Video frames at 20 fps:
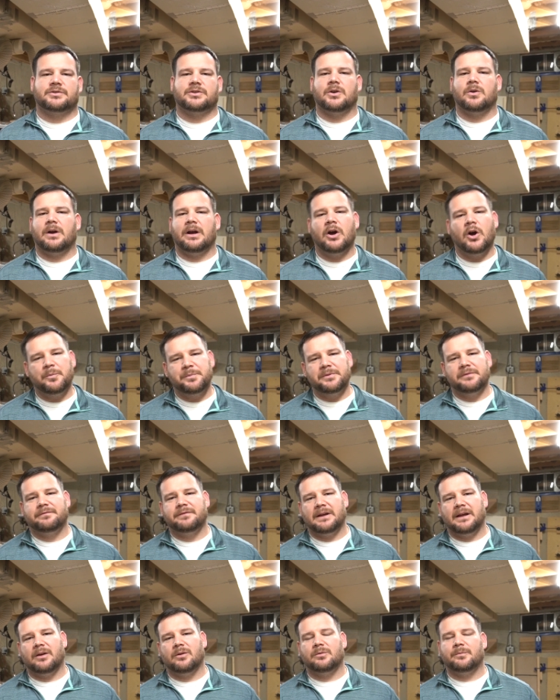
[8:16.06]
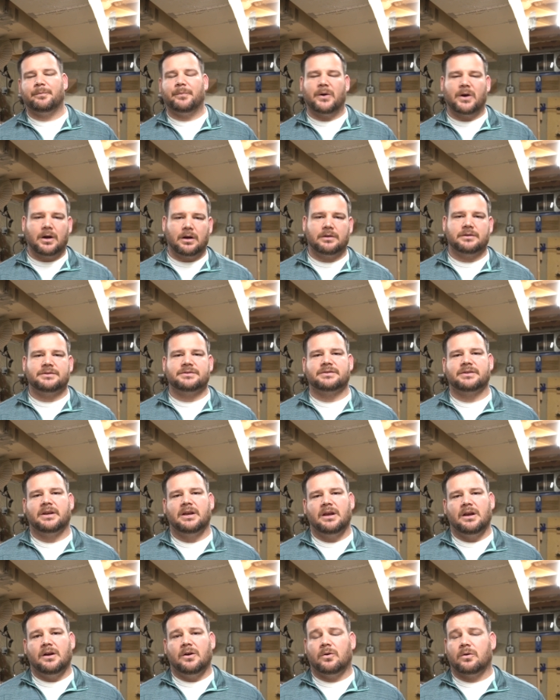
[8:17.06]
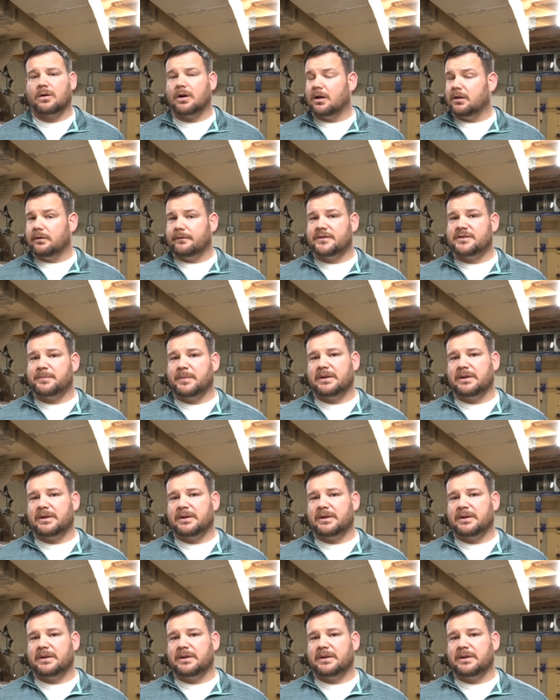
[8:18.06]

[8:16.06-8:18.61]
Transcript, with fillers: So I hope you found parts or all of it's